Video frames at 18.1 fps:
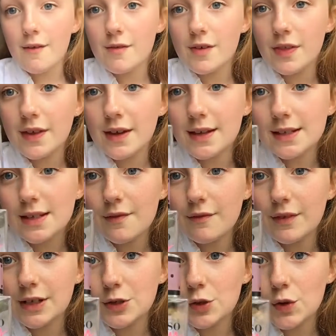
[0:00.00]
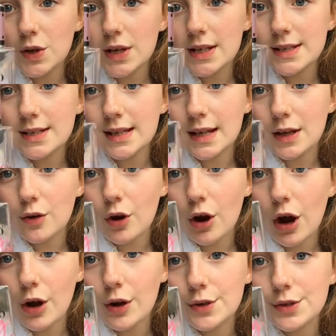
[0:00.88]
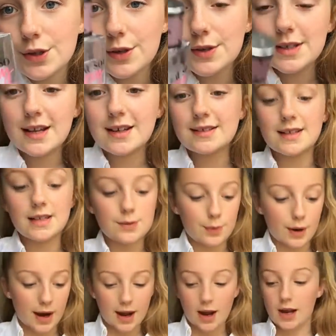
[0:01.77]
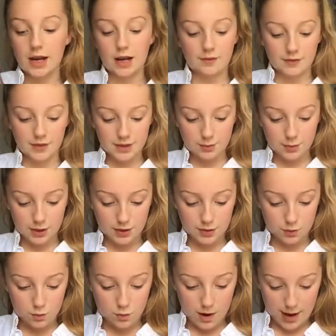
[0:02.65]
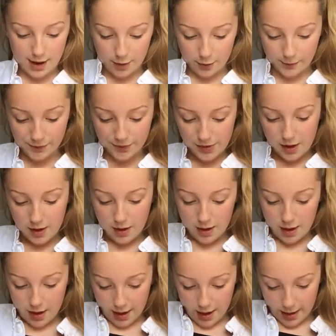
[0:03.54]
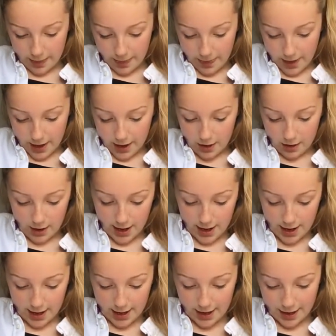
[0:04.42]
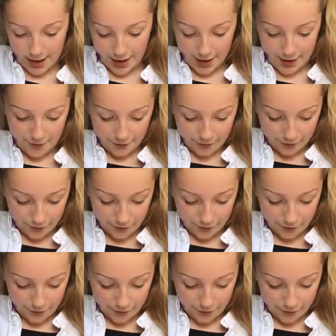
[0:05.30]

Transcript: have this Victoria's Secret Oh So Sexy Spray. I love this one as well. And then I have